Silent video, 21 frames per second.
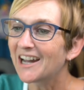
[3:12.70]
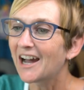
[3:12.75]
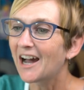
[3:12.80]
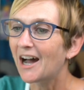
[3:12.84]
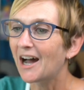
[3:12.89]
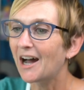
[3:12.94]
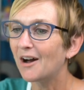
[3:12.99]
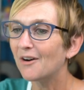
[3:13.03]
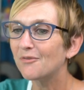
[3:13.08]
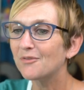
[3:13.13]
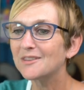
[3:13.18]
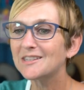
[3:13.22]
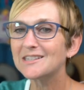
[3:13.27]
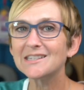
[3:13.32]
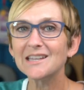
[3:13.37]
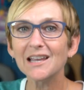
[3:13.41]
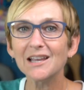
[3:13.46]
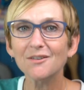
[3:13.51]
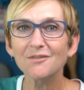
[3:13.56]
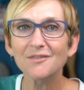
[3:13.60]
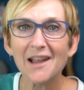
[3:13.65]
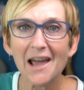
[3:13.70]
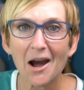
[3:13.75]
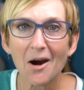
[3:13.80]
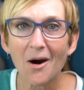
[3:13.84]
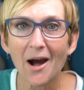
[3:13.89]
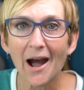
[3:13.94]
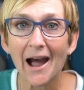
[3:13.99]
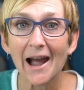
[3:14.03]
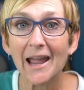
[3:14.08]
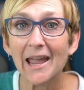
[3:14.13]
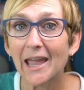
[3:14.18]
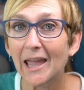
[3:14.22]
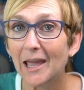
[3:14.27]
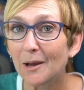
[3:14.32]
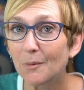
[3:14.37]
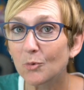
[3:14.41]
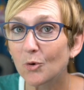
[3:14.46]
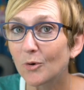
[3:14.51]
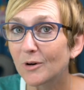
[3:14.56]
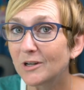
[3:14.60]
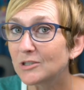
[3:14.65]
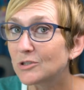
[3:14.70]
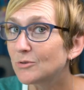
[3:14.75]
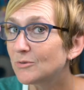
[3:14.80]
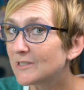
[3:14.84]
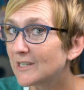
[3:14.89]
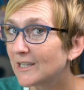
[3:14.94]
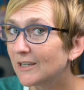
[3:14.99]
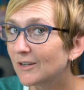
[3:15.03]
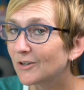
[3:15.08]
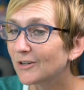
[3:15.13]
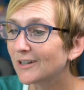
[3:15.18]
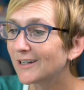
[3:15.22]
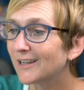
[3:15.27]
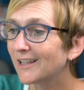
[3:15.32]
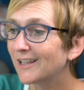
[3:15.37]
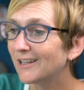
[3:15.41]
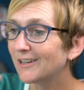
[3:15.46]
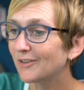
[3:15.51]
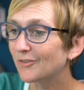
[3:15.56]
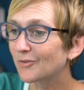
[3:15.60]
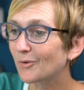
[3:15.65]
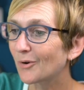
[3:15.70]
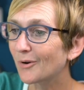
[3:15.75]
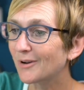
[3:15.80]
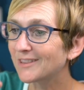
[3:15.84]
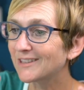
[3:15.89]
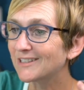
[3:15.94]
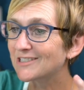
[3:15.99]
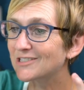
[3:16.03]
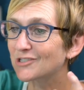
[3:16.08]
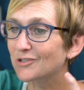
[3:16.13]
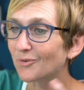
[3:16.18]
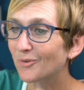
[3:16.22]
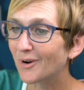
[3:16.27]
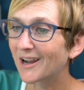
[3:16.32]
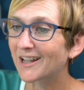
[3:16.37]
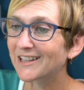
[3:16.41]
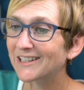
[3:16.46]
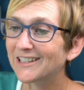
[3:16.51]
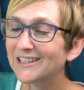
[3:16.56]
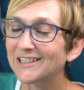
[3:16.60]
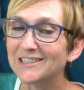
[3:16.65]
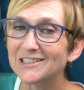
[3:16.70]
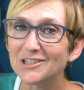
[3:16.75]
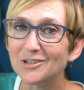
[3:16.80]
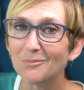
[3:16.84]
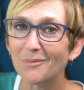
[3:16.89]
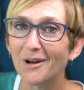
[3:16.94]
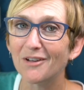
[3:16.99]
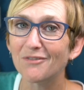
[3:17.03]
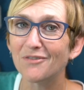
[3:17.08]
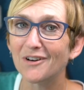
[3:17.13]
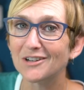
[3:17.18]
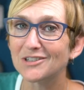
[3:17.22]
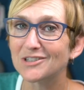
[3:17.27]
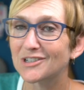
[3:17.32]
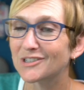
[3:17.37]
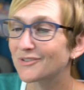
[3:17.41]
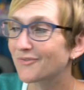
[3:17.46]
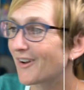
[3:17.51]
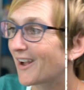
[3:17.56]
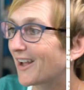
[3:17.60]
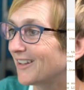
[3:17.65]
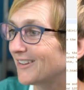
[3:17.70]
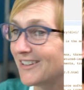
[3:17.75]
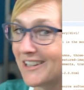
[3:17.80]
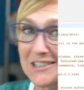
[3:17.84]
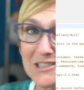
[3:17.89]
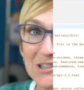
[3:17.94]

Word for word: Uh, for the sake of now, I am going to tinker in throwing this directly into my functions file. Let's